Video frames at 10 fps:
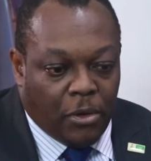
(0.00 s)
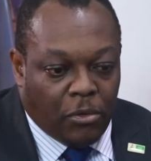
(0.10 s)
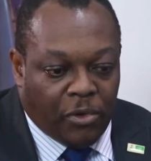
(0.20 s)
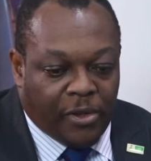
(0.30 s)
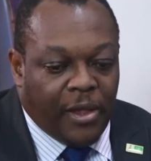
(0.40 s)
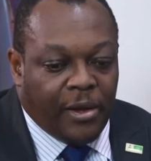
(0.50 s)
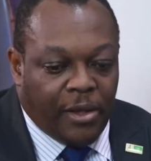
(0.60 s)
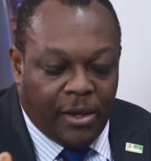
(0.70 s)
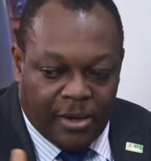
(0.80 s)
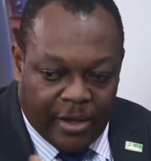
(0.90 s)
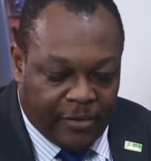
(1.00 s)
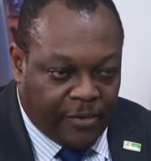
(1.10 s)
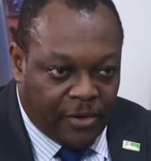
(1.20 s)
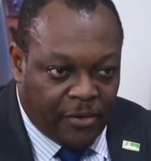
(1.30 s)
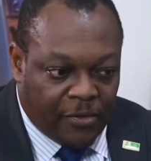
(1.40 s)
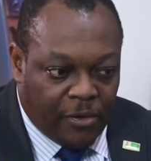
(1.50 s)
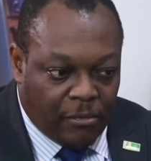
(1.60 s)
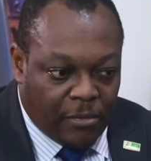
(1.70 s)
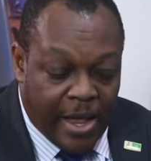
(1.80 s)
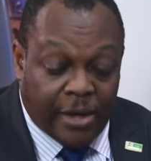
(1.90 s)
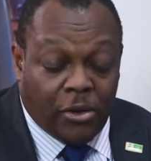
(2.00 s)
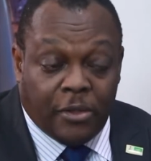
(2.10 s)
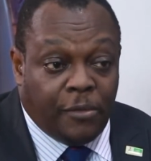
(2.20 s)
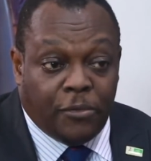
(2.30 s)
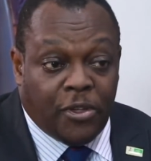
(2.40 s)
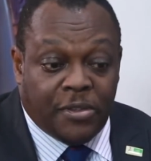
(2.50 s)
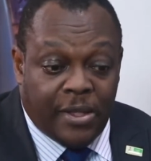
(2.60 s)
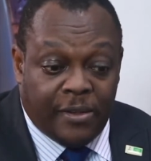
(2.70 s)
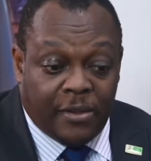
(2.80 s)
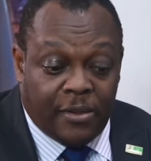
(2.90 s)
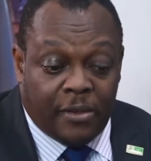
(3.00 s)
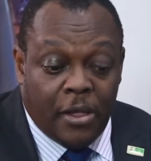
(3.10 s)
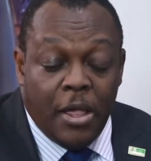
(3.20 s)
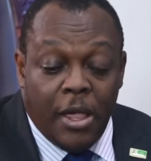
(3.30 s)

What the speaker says: retained in the NCDC, and not even just the NCDC,